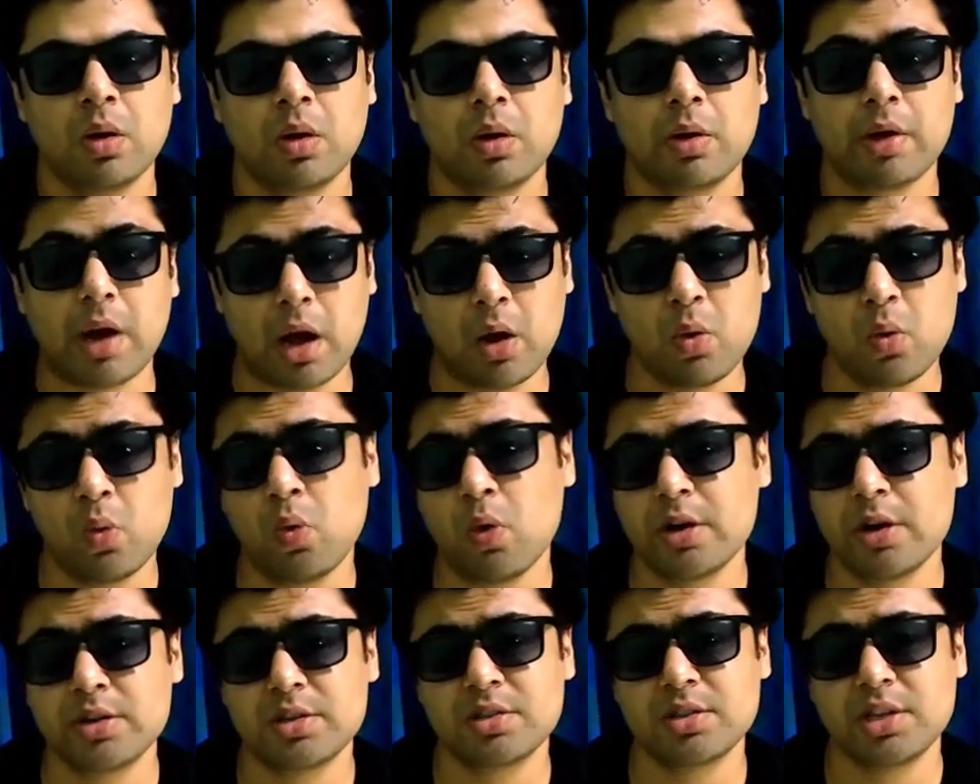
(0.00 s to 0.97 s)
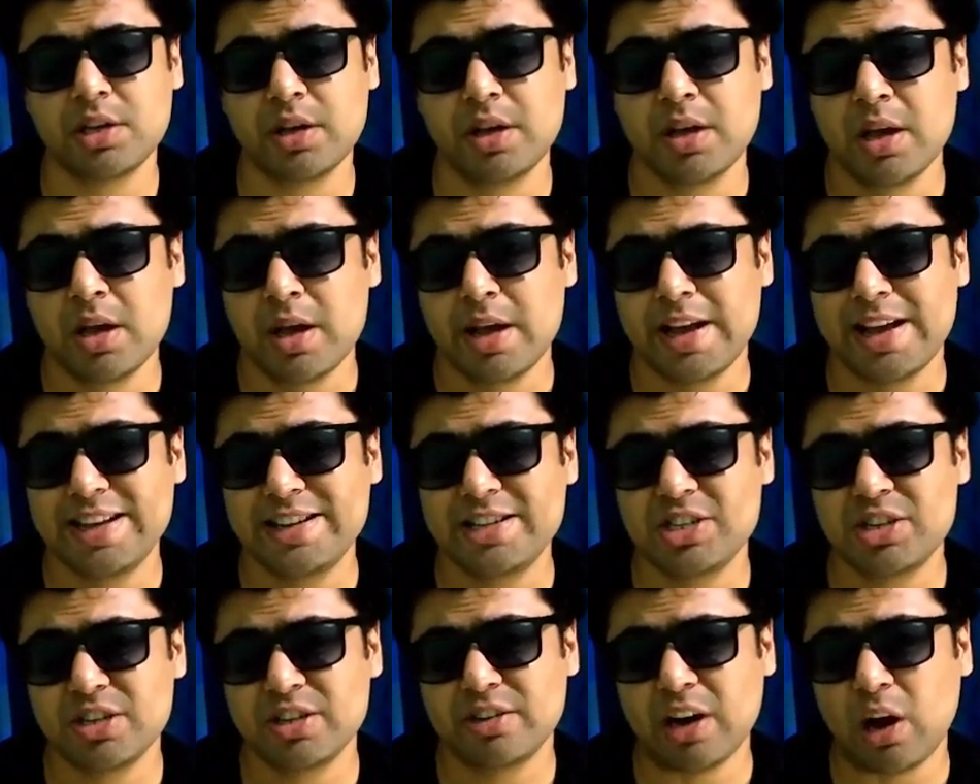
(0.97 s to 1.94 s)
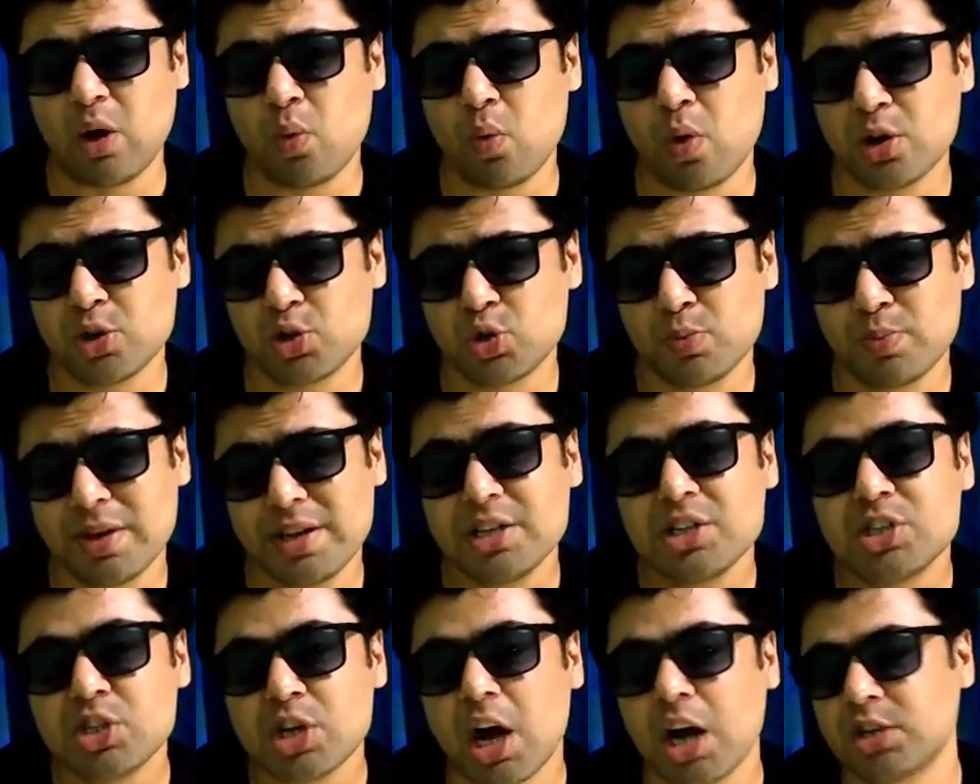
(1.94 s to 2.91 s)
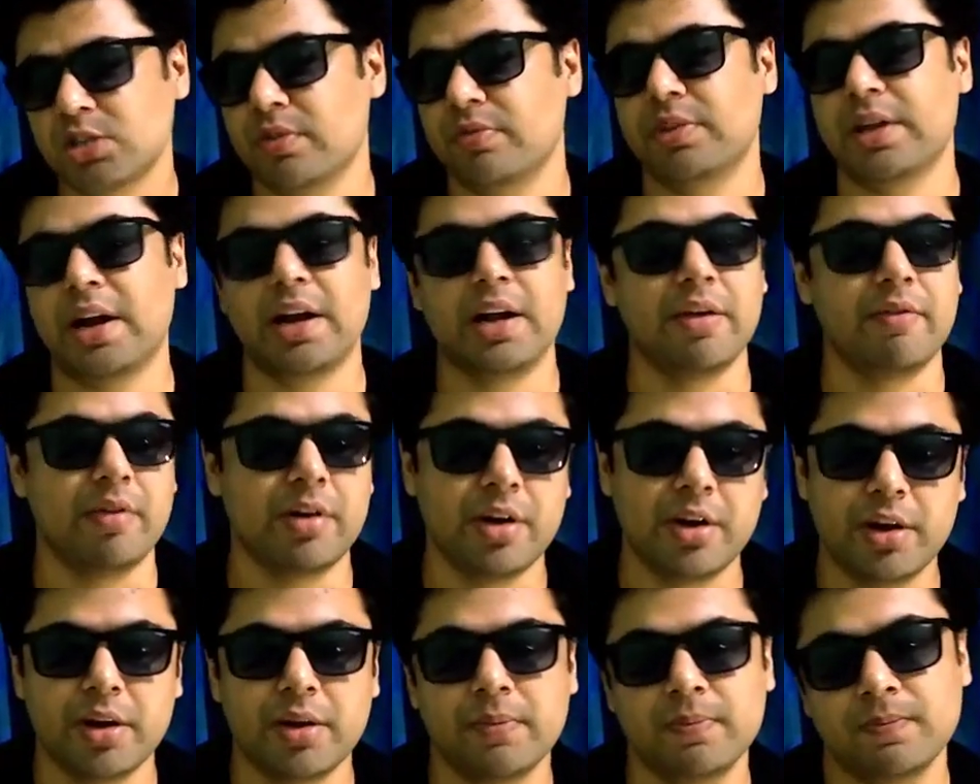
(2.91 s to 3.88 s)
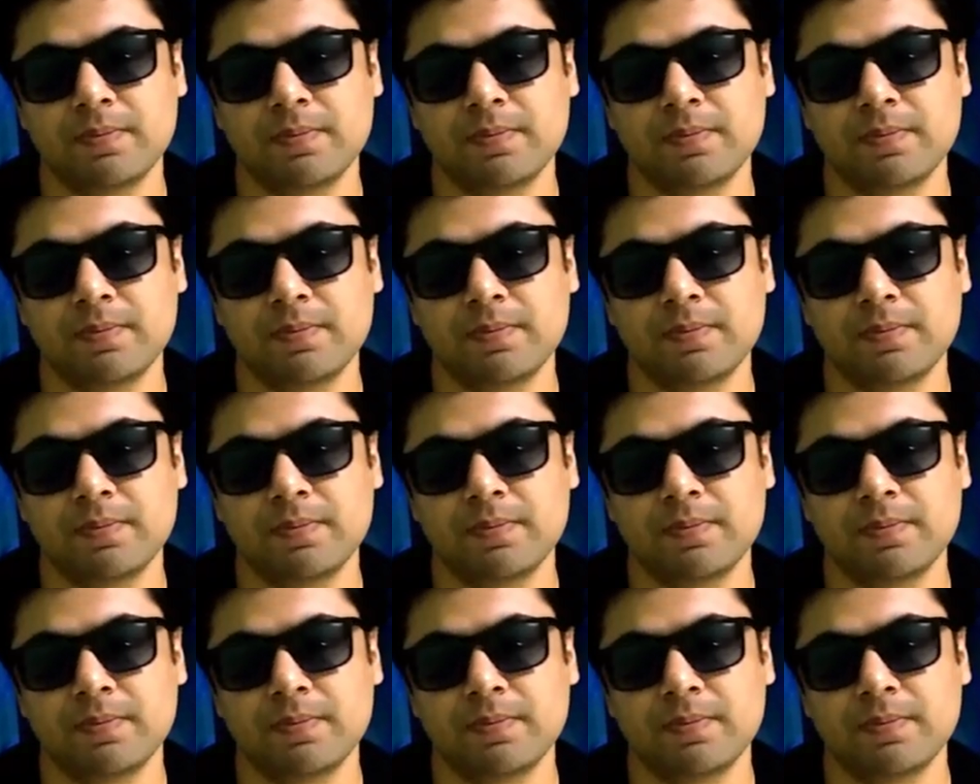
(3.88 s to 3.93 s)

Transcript: Rahu wants to be in charge of that divinity.